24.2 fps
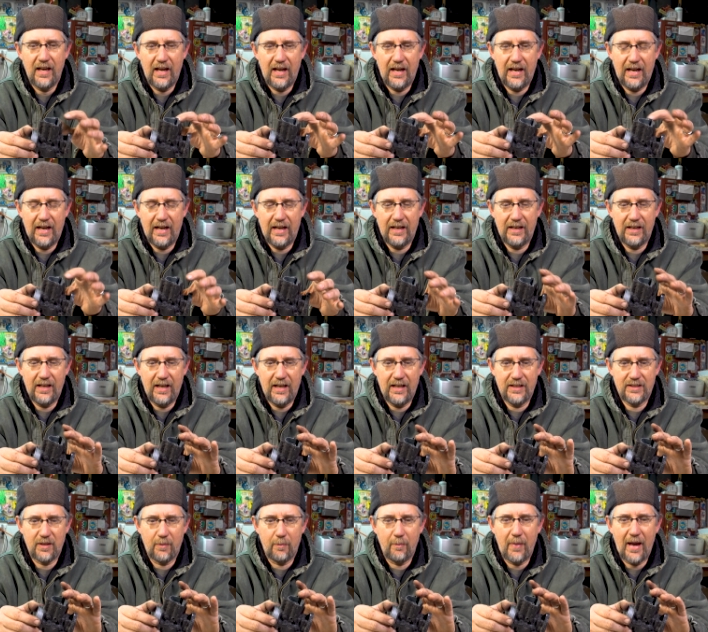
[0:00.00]
and
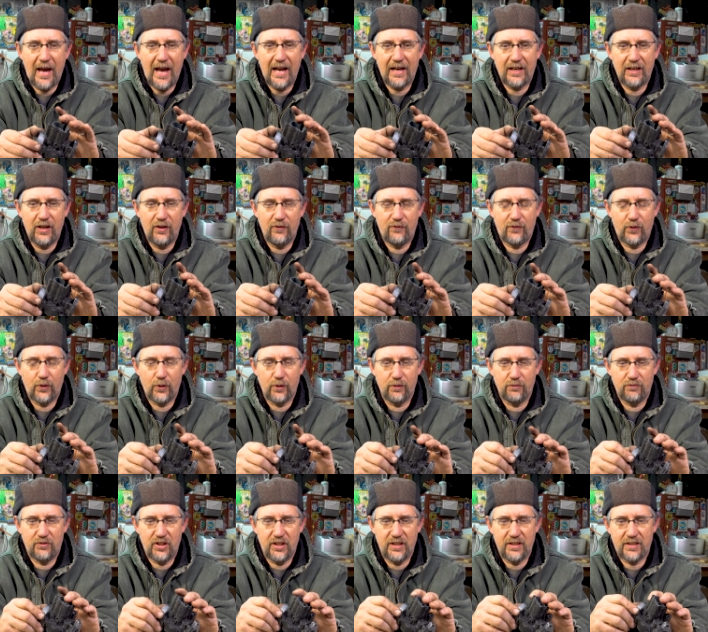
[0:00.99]
it's a magnet
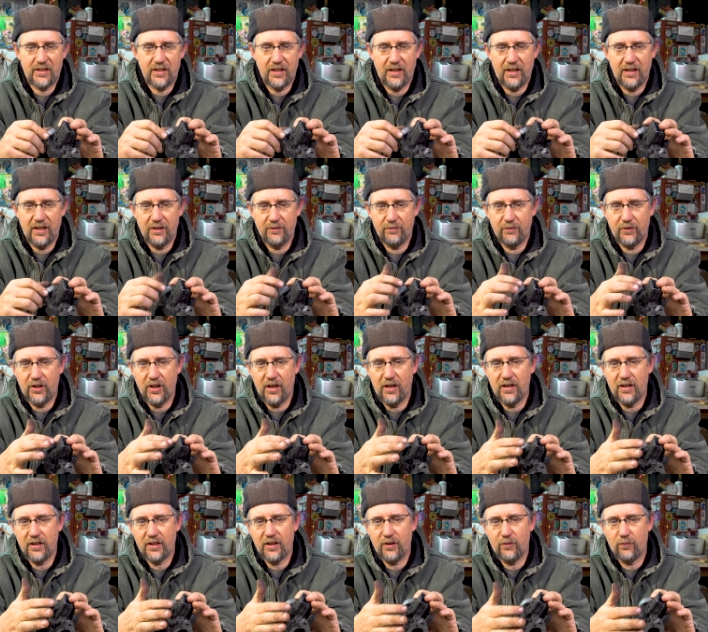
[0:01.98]
for just
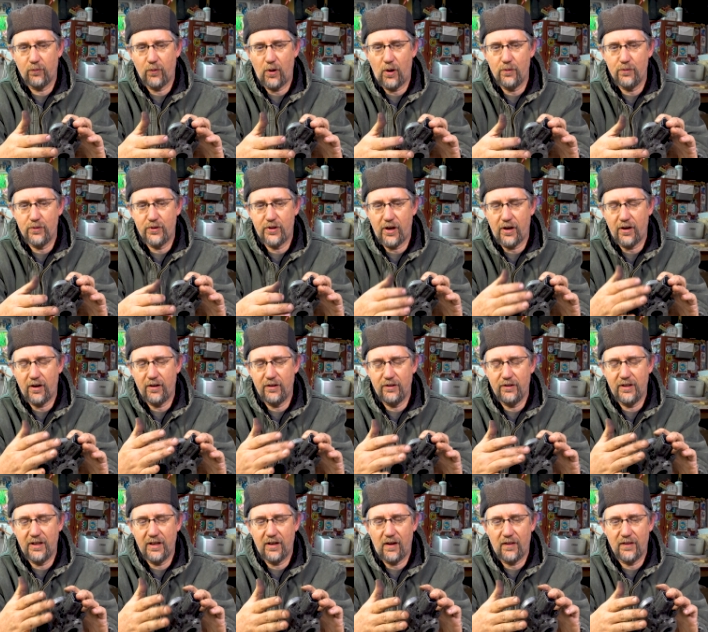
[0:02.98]
gunk and road dirt, and
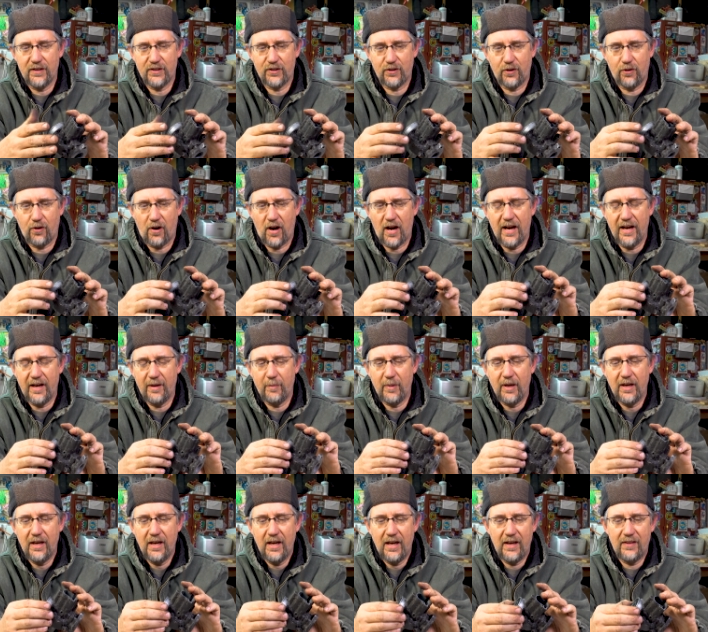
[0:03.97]
you get all this grime.
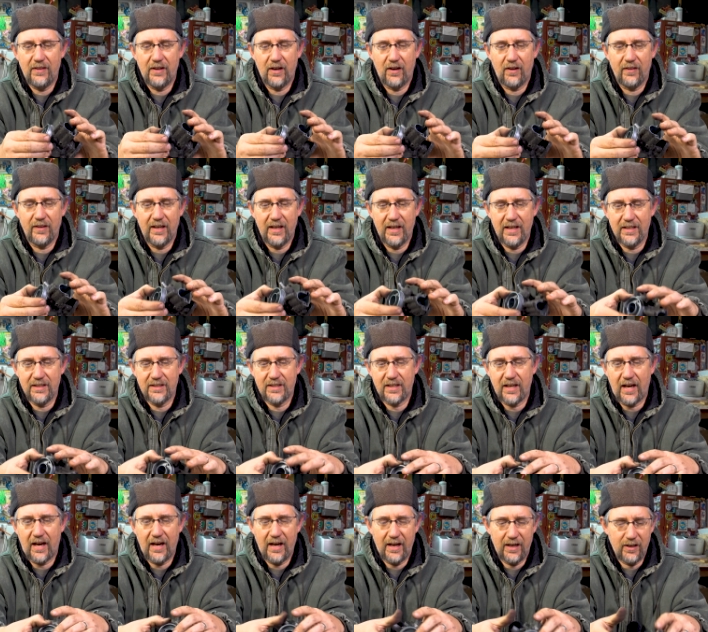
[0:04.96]
And then on the
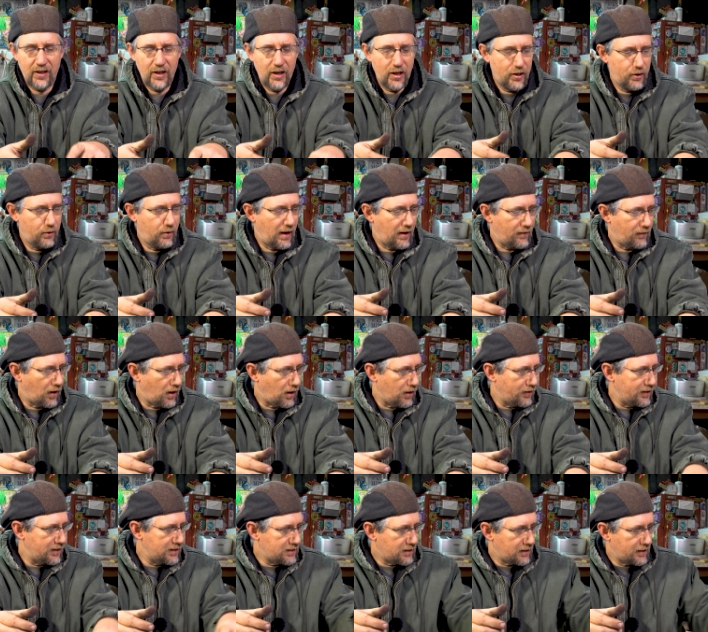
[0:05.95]
inside, you have all
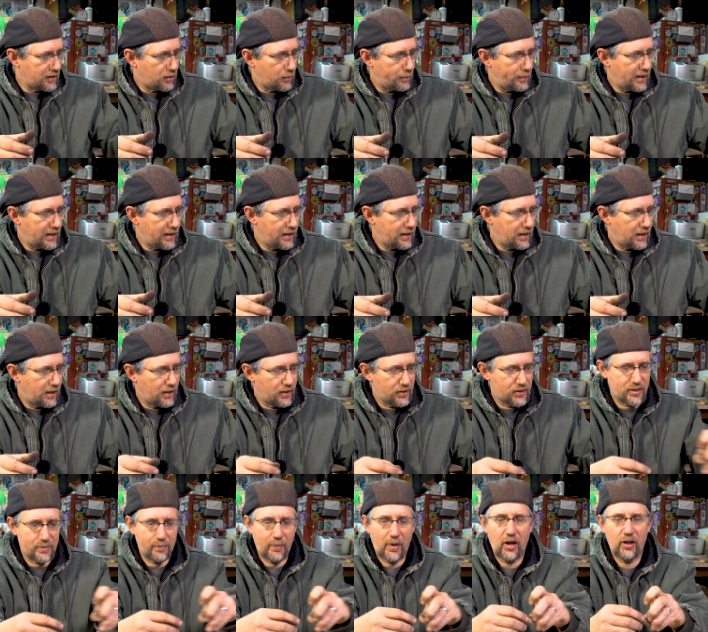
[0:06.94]
these little bitty
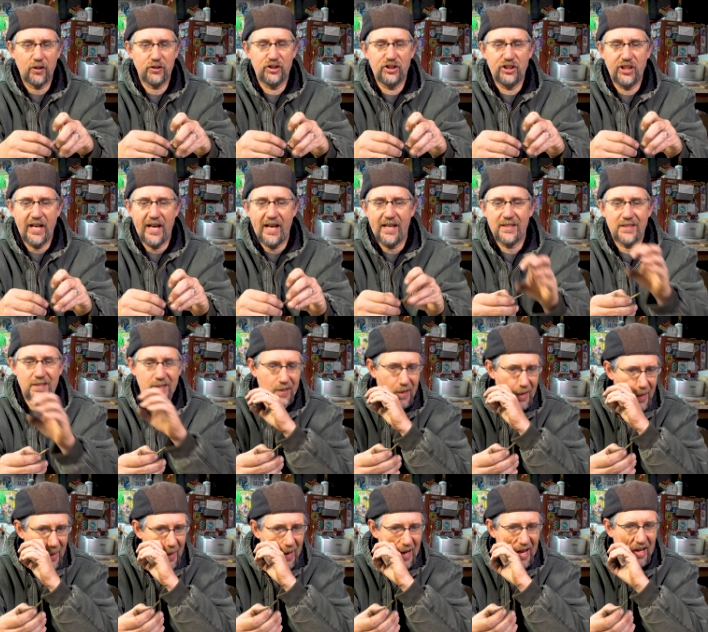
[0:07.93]
small jets.
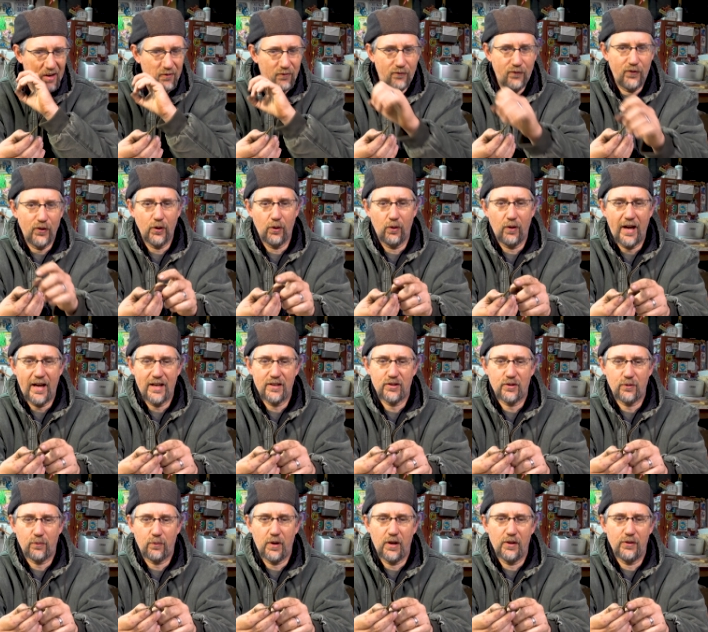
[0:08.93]
And fuel has
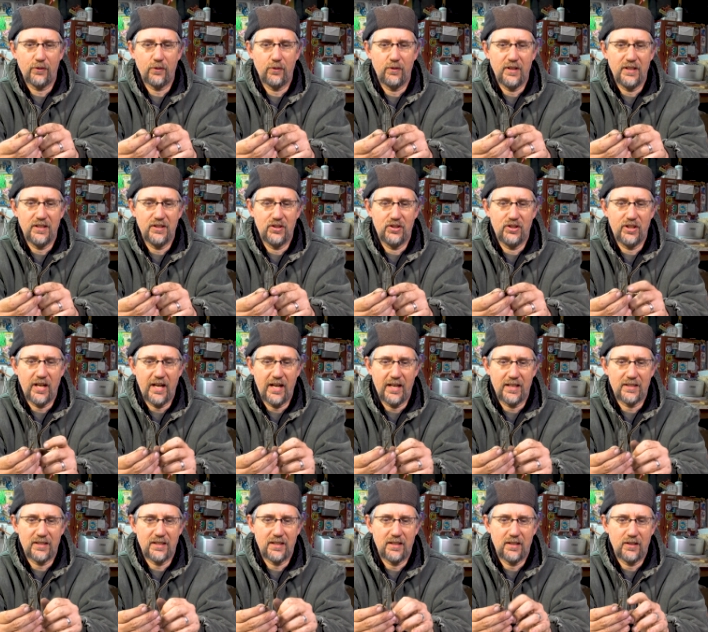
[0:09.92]
to run through these
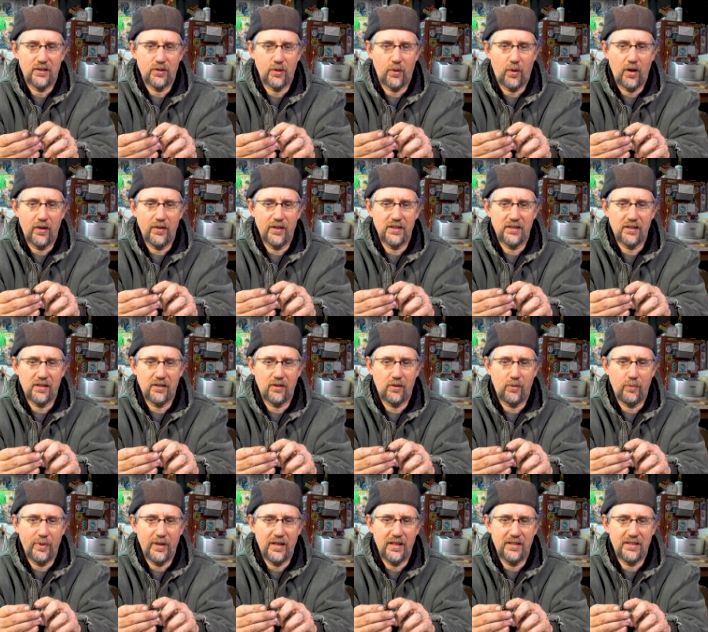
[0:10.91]
jets. So all these little
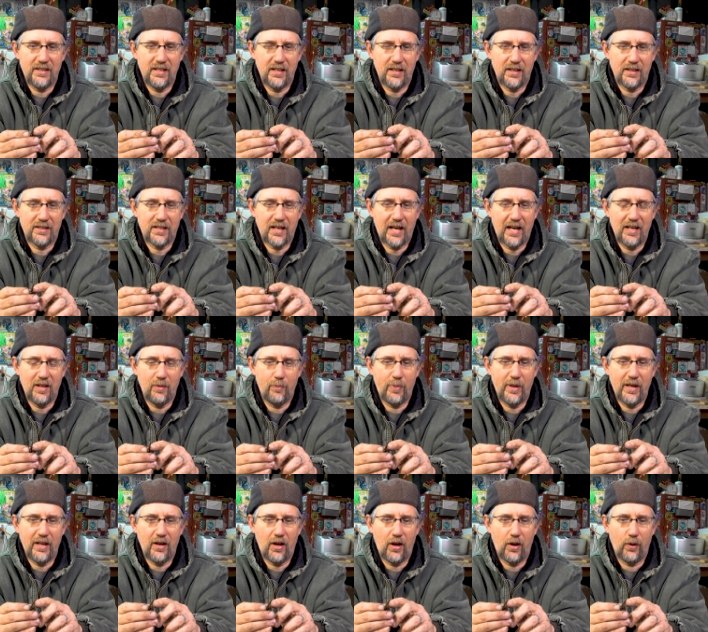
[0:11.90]
bitty tiny
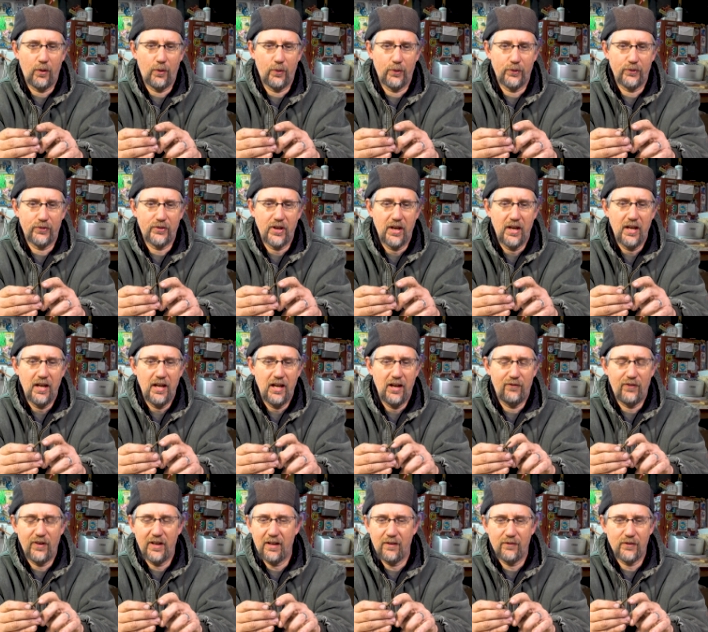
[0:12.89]
pinholes,
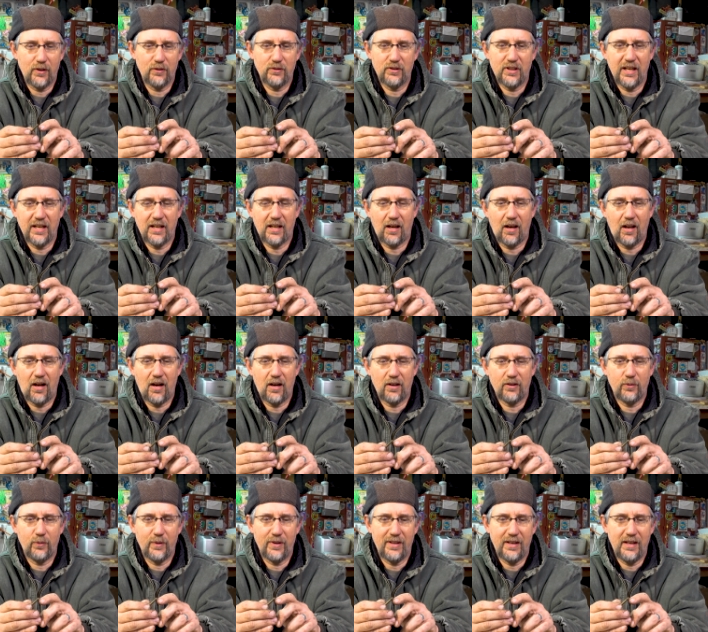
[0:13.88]
if any of those get
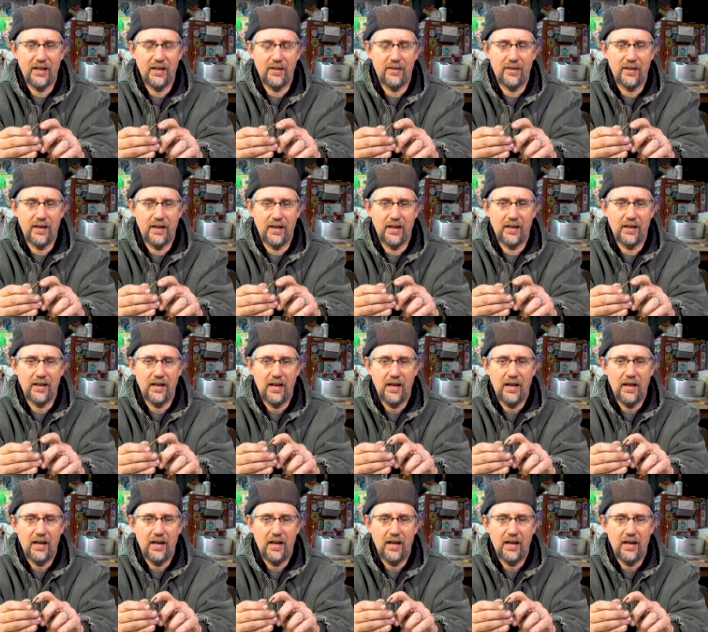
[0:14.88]
clogged with anything,